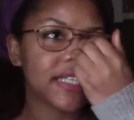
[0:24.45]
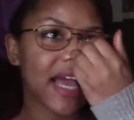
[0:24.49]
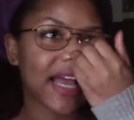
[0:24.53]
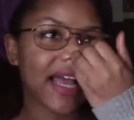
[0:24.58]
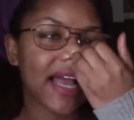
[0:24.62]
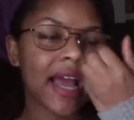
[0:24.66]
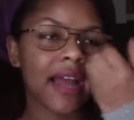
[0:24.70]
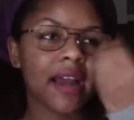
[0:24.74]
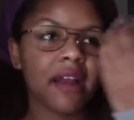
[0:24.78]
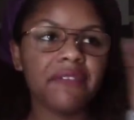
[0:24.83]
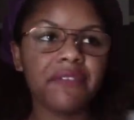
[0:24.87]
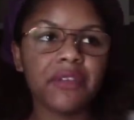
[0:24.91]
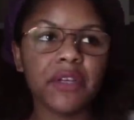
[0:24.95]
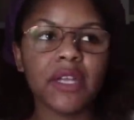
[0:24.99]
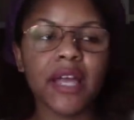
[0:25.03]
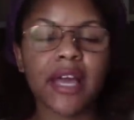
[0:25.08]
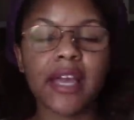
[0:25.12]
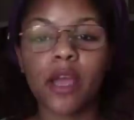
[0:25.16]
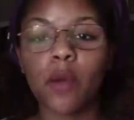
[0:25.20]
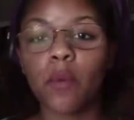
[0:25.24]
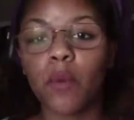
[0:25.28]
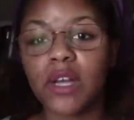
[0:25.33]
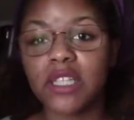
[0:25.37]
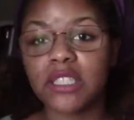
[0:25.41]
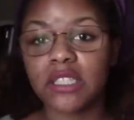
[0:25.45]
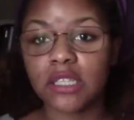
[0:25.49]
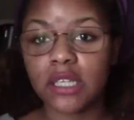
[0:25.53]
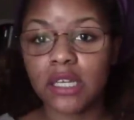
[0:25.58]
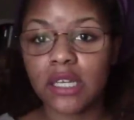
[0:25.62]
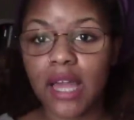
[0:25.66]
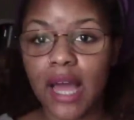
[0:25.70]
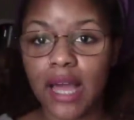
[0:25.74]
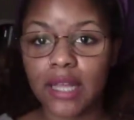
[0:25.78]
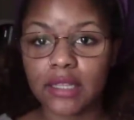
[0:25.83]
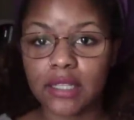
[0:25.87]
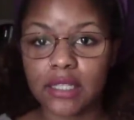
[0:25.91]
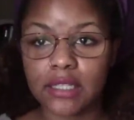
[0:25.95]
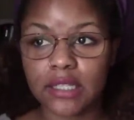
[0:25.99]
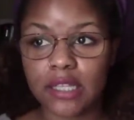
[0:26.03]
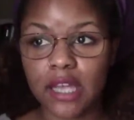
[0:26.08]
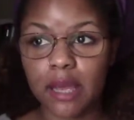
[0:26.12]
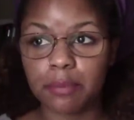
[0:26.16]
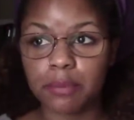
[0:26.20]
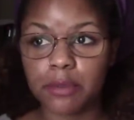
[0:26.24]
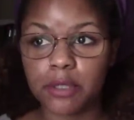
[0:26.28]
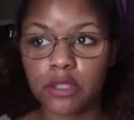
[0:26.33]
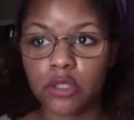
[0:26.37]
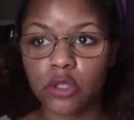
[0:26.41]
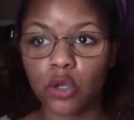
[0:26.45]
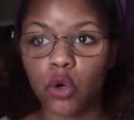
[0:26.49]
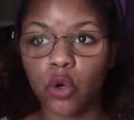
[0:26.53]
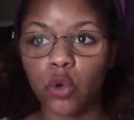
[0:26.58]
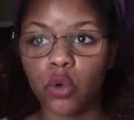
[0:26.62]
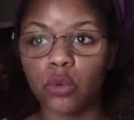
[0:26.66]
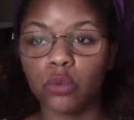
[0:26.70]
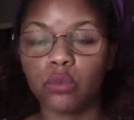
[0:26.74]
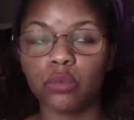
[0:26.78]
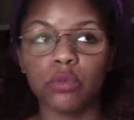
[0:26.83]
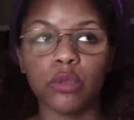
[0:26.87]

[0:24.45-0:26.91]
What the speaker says: I kind of feel like it wasn't a lot this episode.